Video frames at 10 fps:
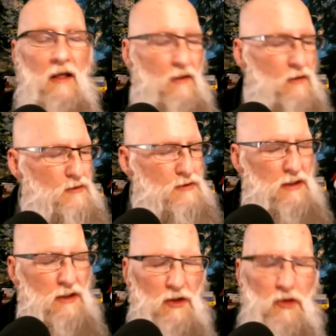There's
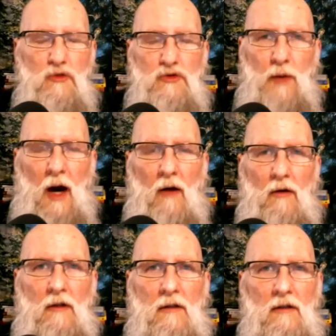huge power
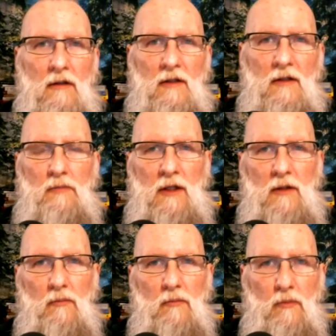in
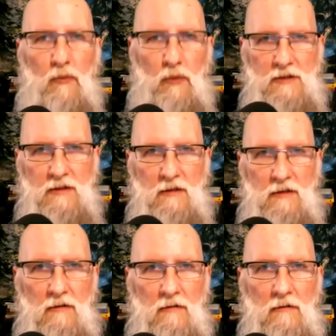being present,
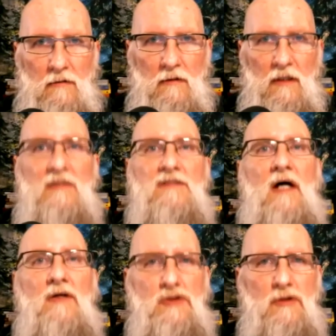
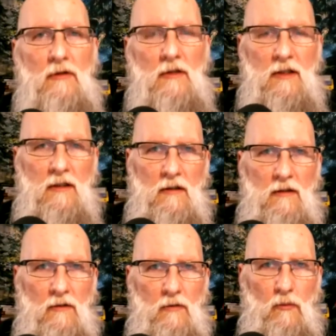intentionally
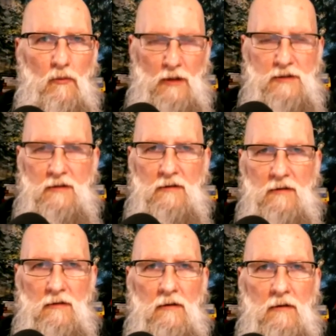present.
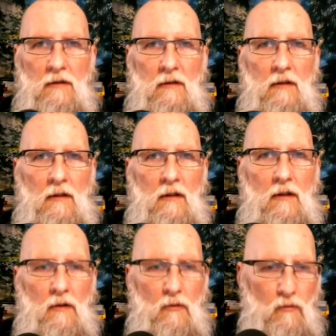
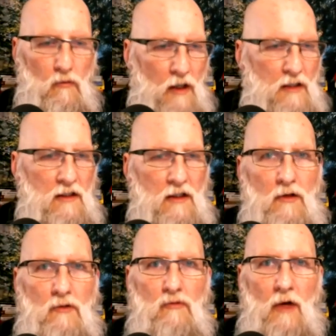right here,
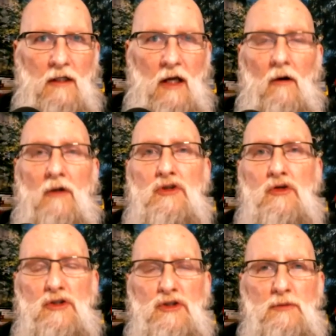right now. It's
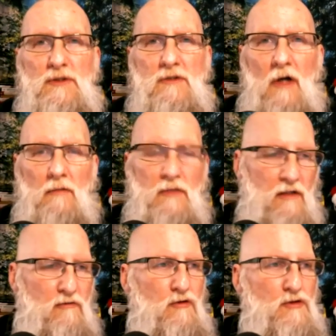Christmas time.
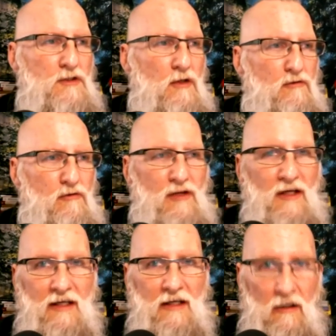Give yourself
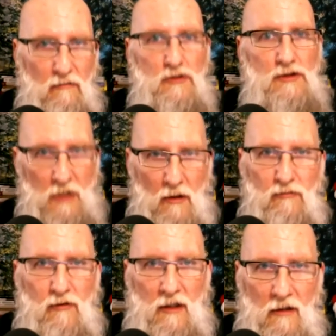the
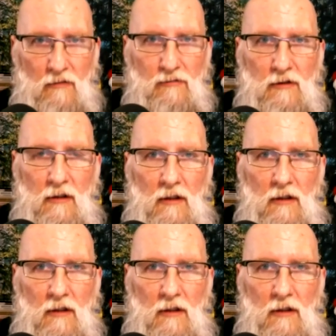gift.